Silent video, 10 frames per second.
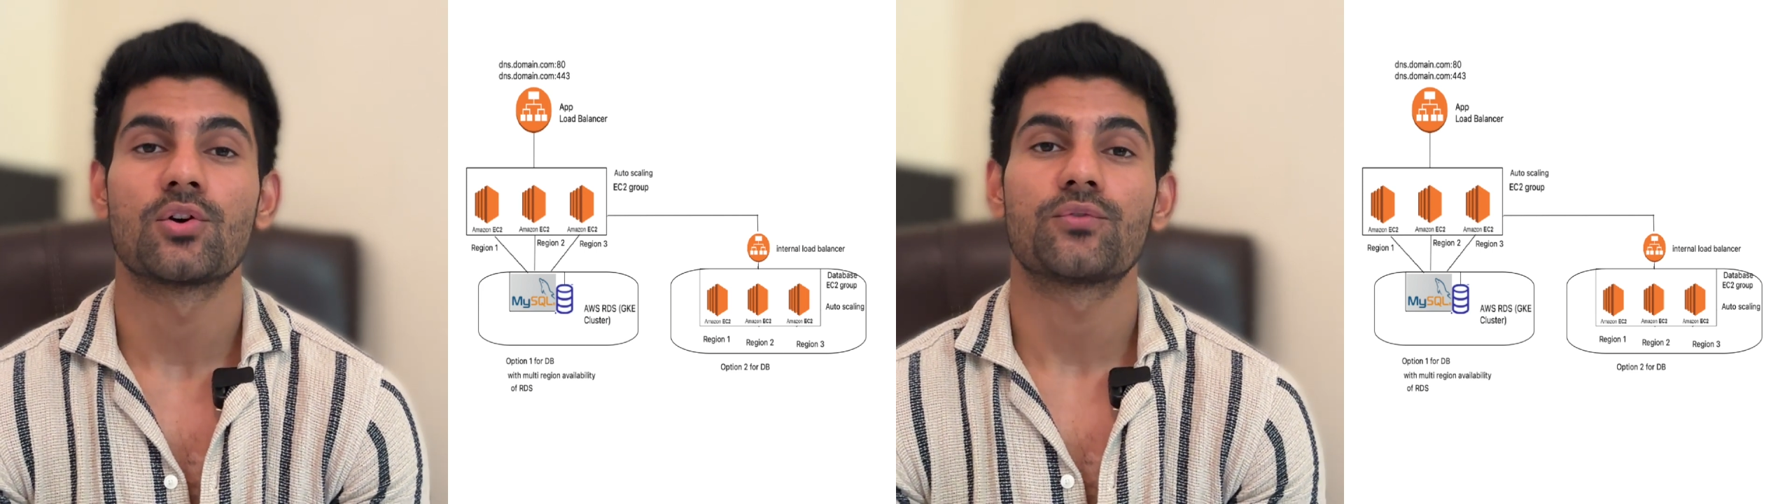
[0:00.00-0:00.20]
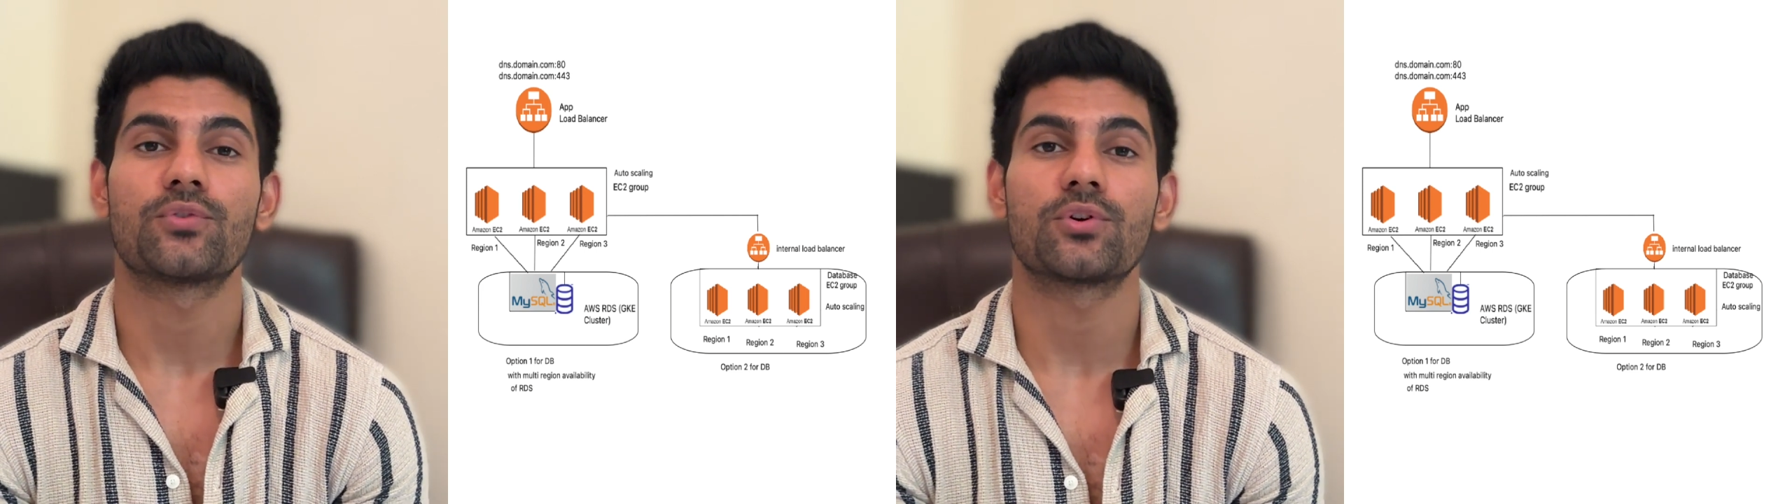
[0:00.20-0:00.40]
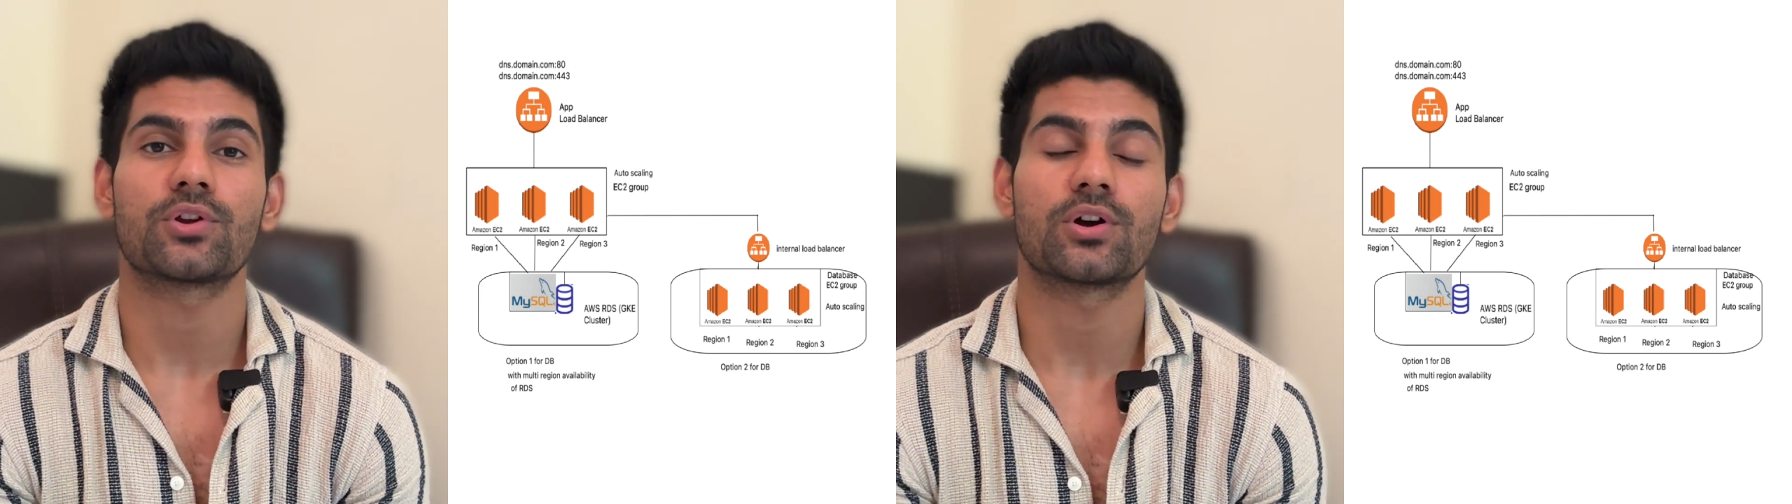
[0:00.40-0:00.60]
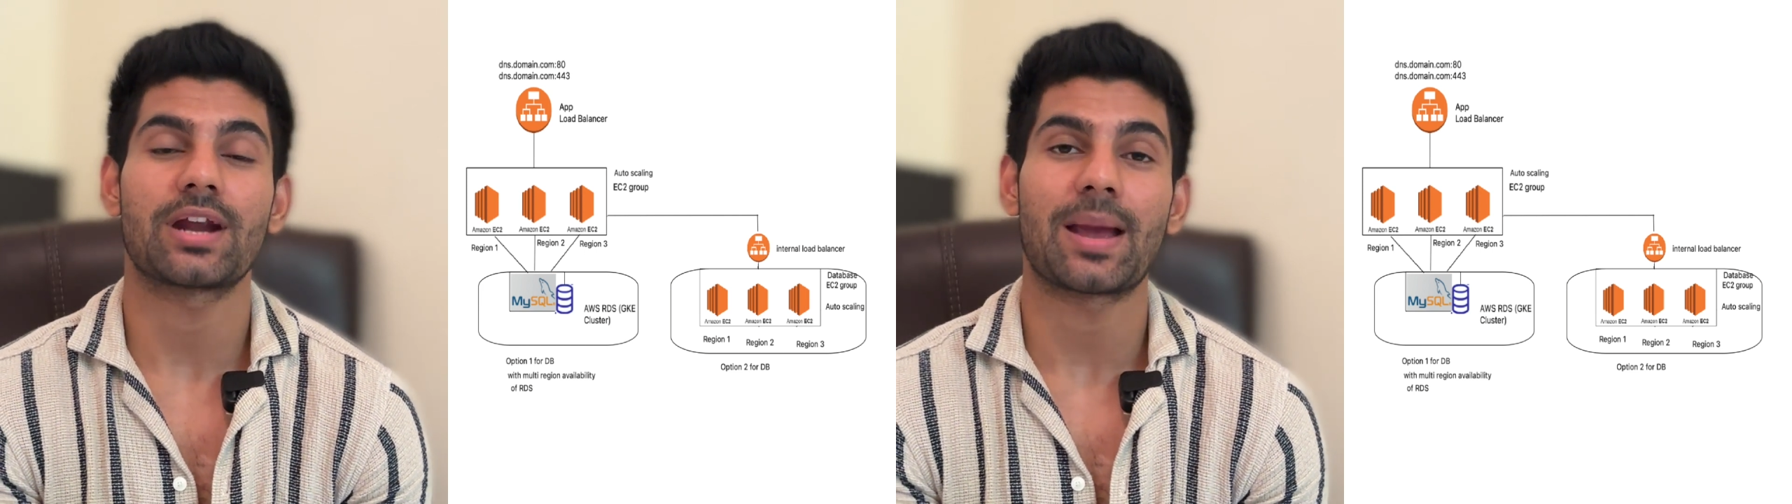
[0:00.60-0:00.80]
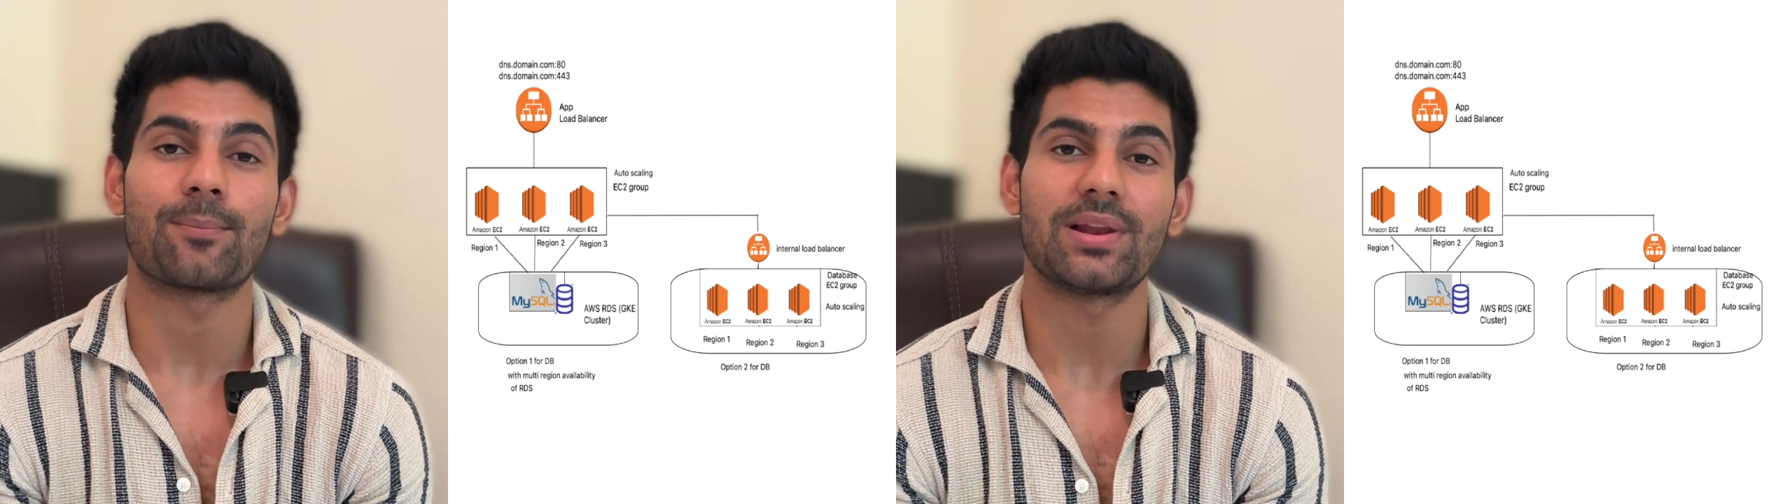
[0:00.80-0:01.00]
for your
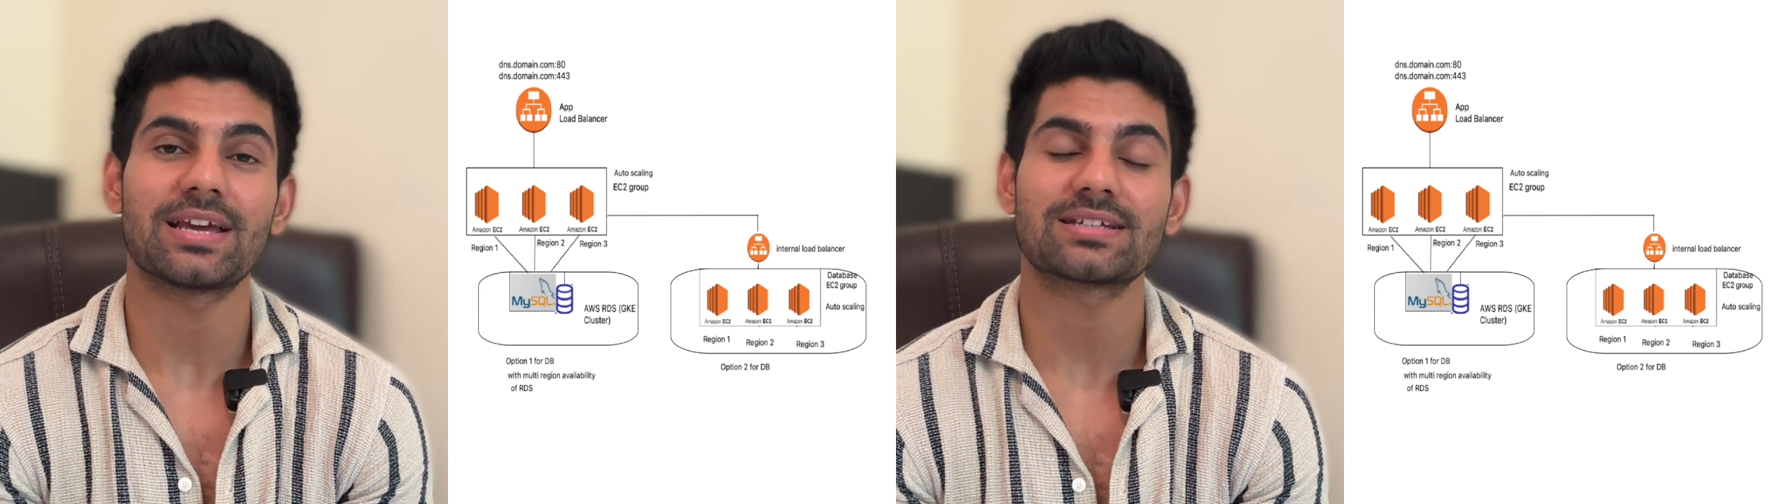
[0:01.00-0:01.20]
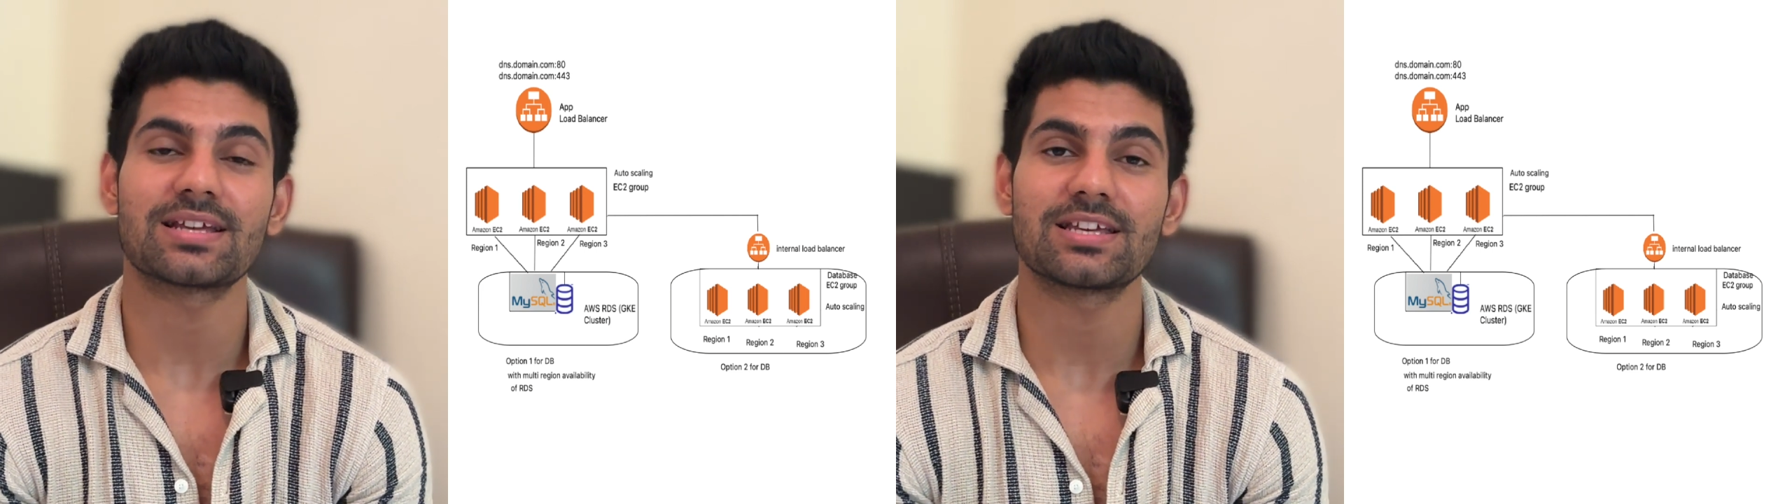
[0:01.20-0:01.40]
application